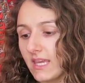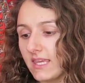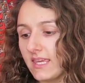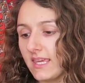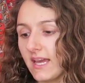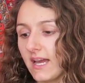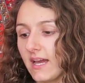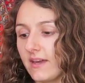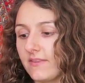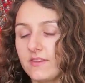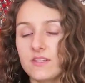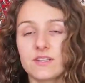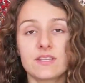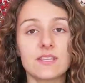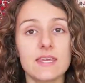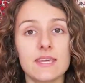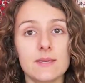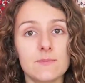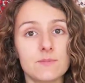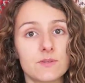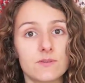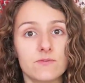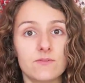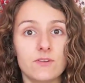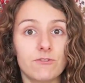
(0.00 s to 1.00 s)
Yeah, there's
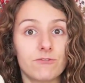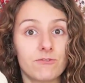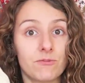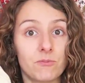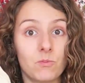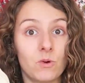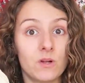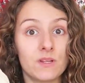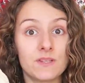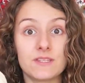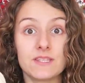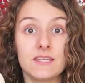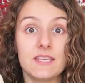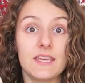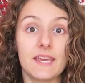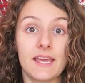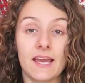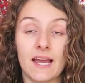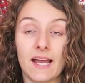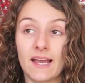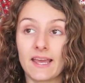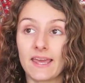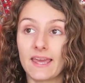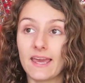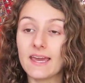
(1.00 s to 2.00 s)
heaps of different ones that you
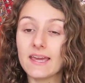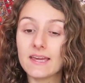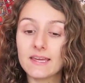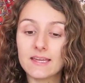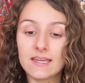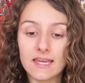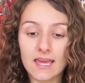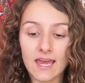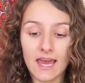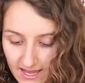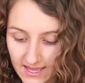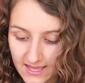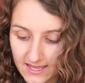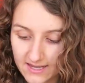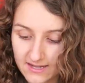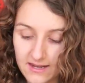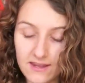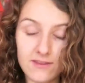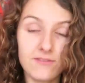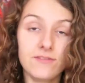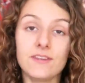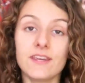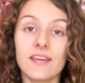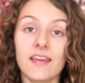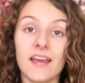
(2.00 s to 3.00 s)
can get, and
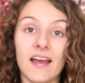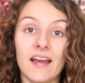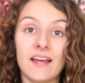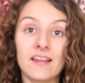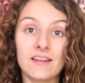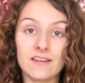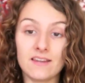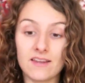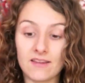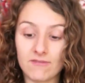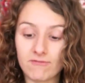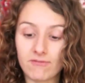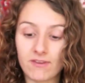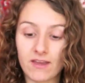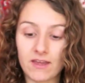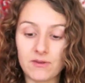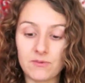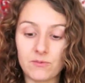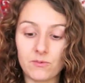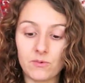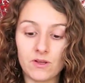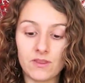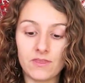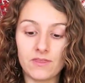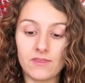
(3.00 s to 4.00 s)
if you can, then find
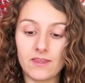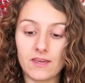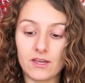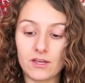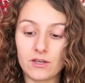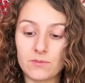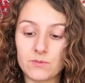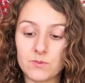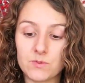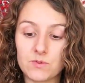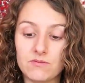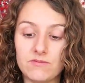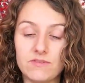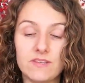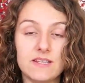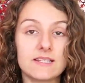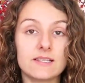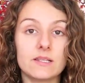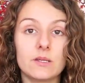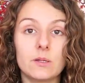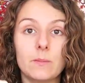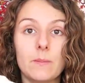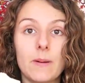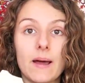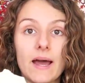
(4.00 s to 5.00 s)
one that comes with these
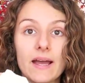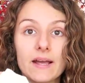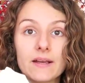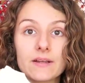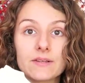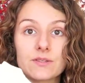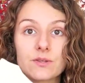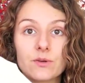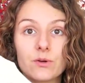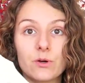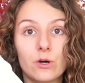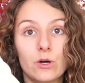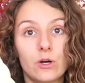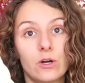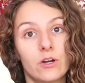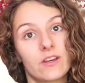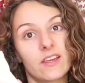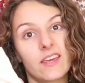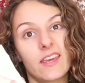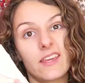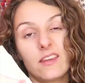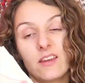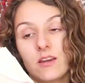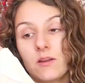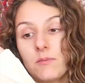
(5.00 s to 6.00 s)
little bags, or,
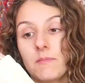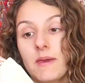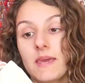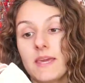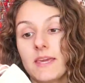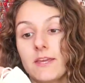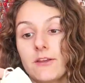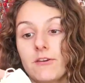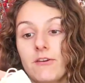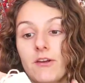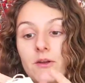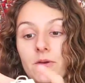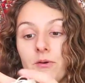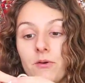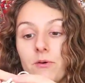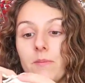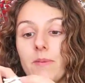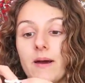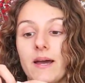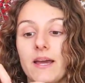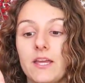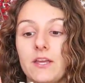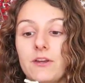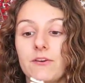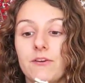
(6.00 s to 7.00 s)
you know, make your own or
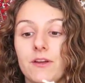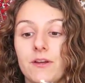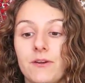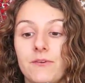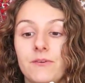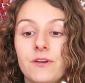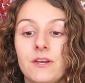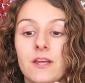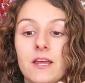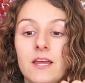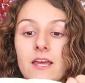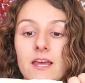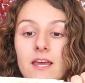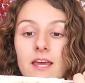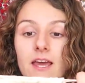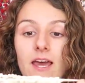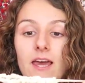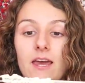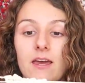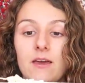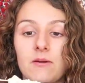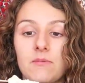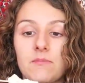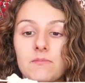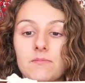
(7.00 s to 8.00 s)
buy your own.
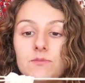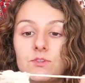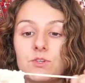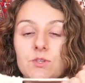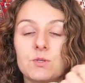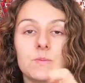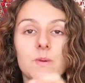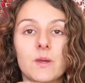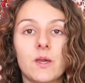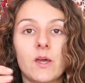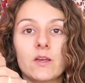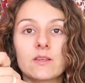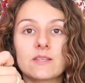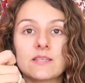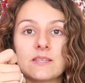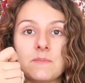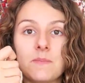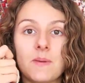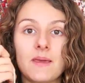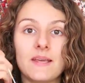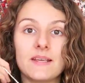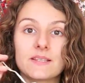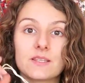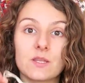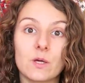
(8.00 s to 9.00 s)
Just because it
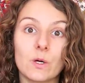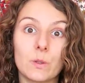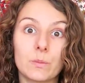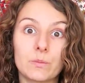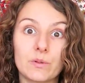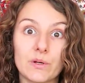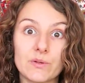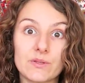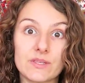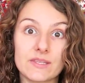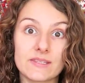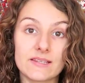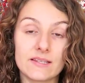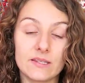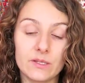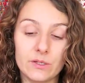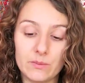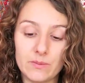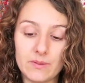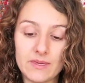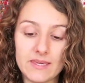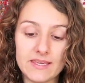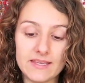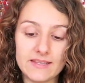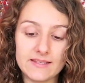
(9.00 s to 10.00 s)
makes the whole process a little
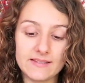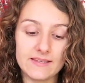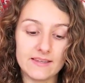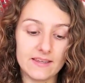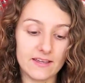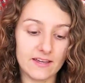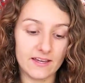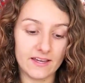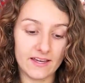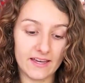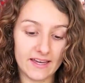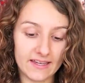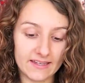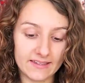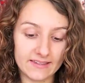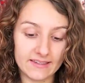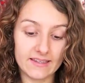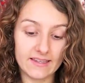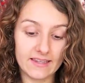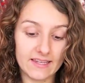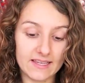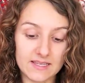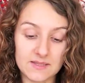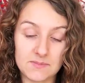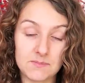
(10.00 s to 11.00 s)
bit easier and
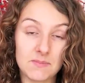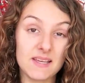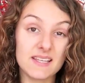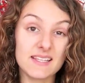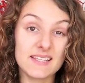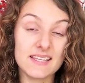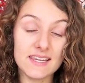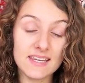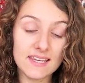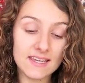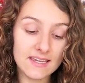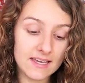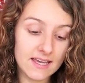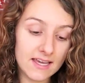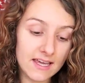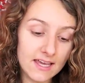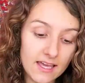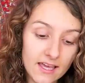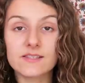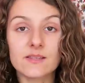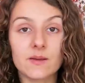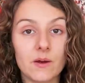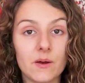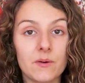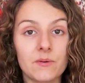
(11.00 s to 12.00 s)
less messy.
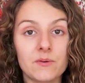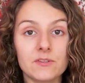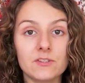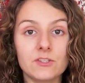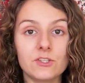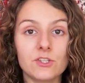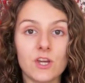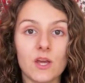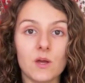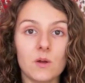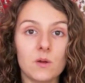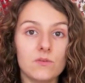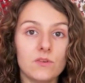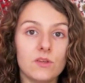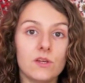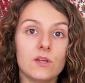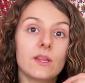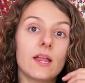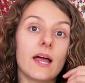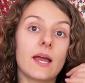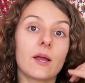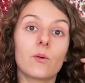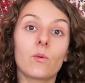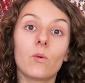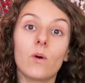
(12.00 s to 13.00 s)
So I want to share with you
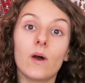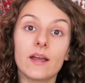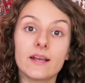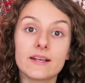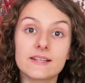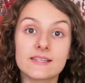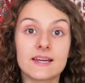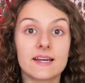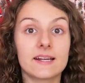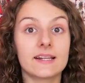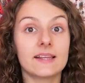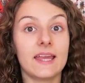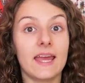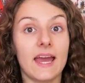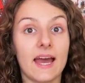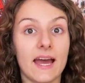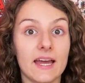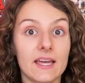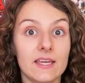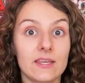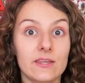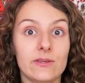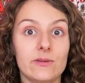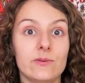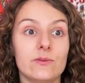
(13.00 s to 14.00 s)
like what exactly
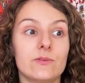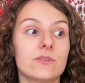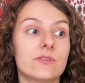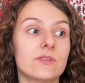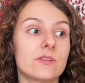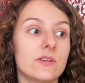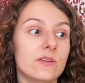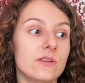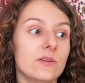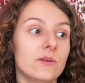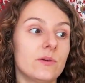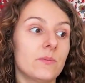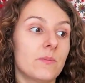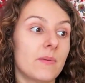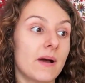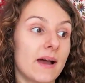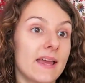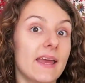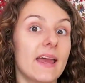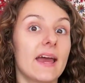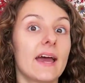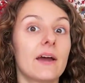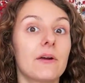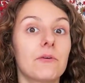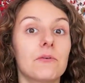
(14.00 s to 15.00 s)
I use to do my
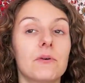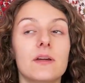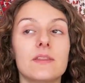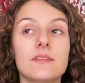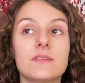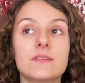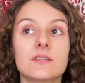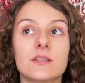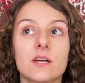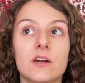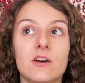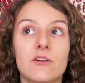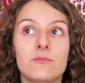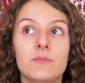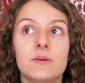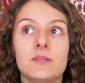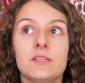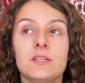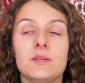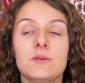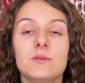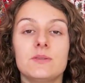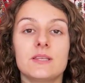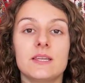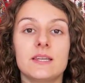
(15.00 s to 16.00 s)
hair with. So I've been
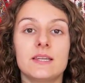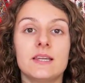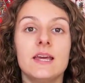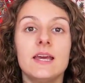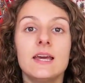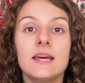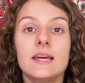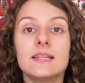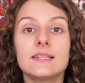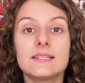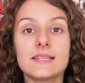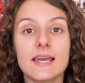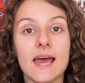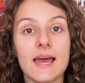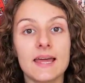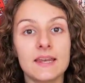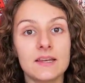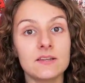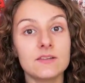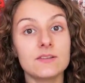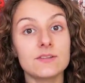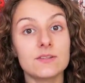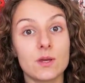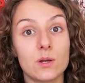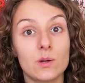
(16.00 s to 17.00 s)
using
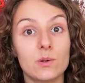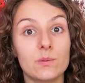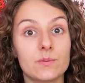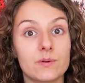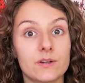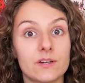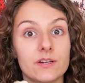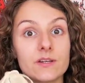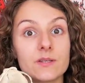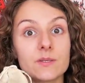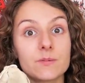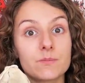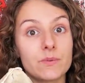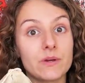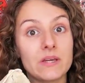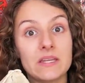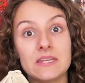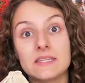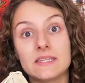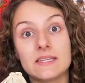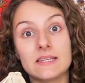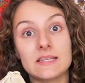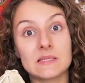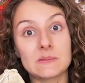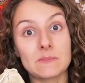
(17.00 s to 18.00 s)
10 soap nuts put
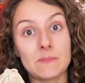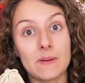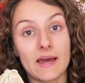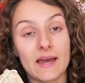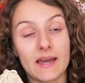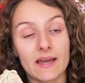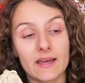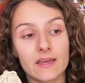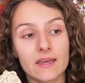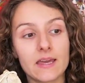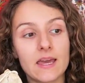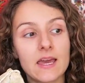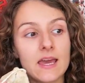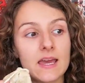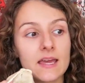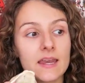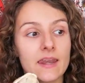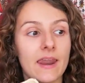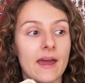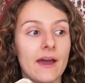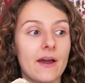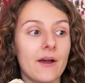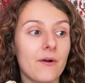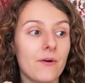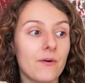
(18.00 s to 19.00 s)
into this bag.
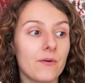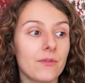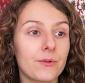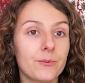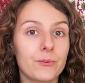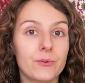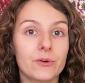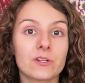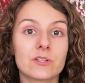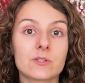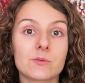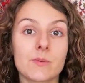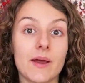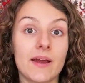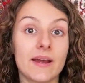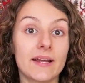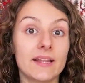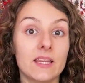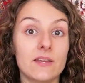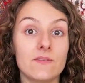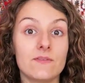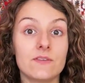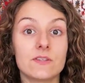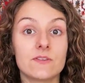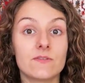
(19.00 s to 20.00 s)
Now the water where I
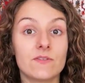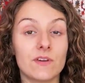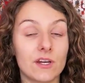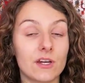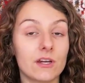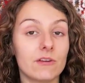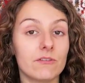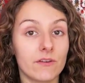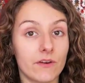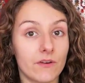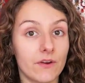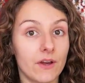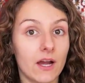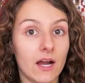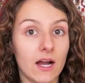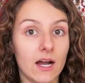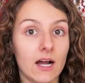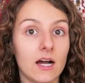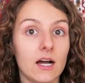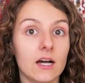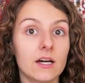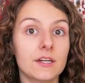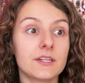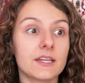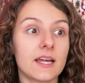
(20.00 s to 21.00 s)
live is very
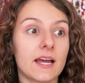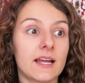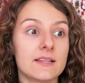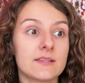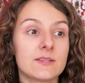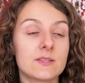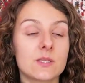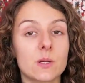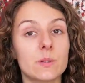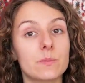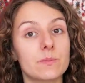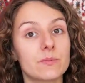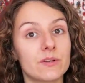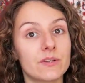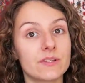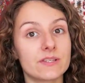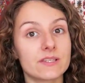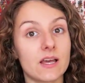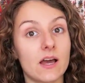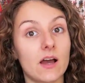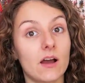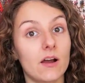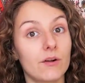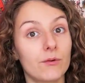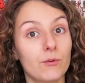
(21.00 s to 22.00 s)
hard, and soap nuts
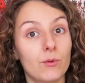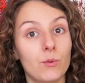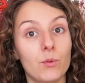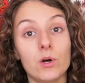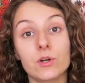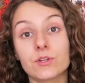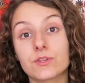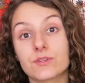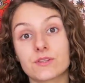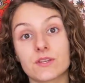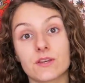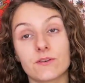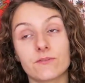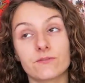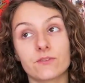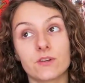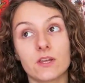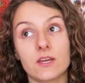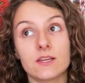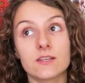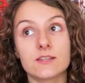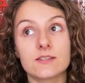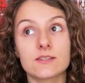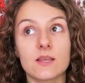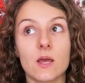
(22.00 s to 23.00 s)
are a water
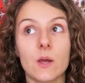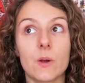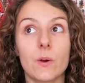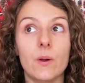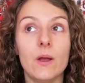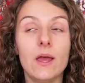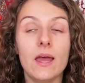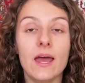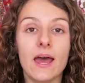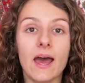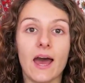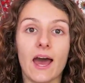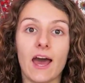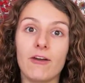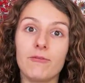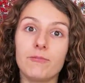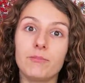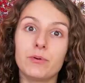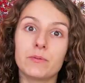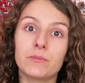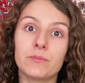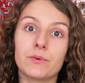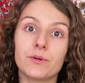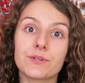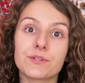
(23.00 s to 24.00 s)
softener, so I've
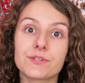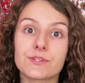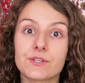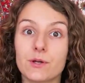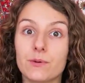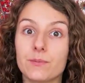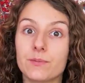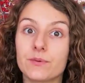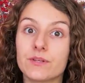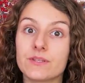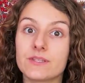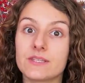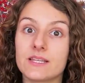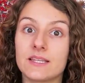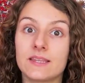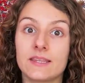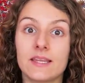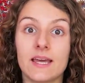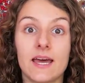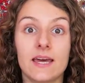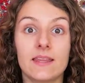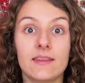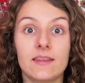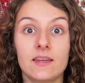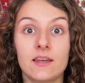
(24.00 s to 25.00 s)
put more soap nuts in
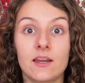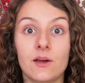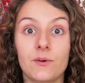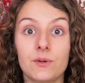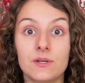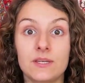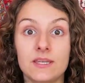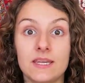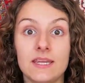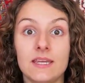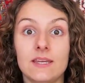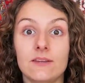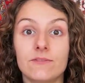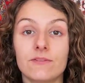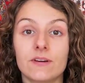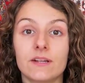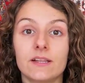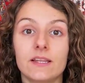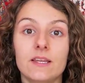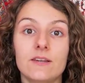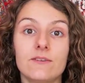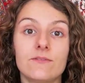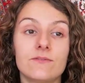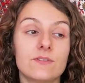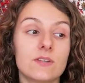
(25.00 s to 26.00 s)
there than I would need if I
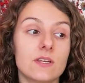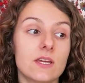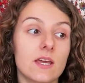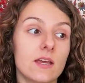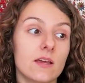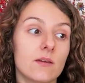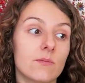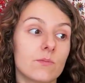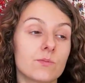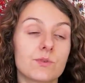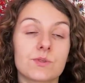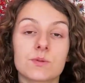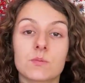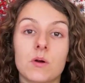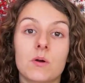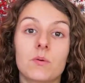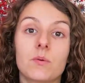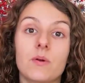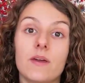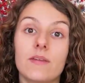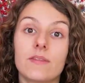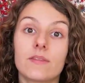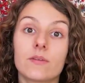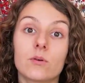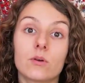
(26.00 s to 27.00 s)
lived in somewhere
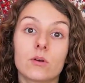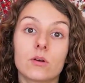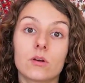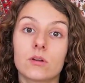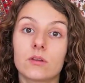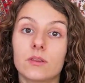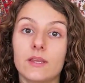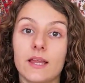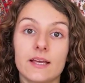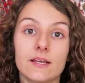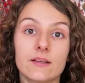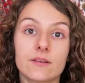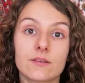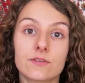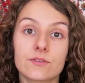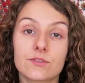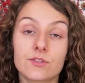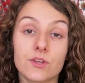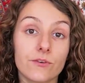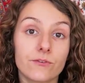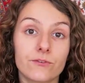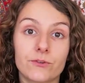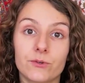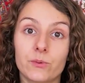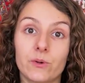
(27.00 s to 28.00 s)
with like
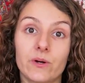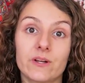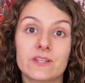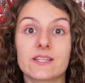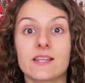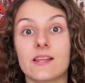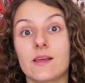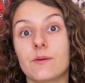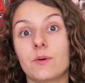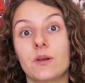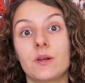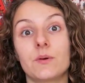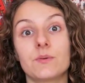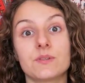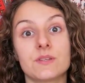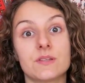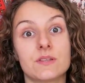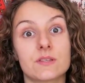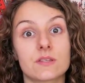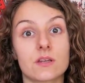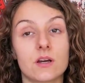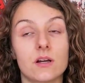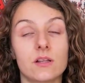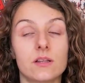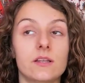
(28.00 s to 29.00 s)
softer water, like when I was in
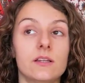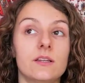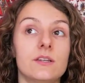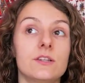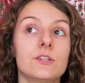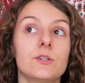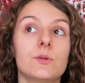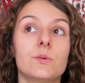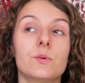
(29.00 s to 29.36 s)
Scotland.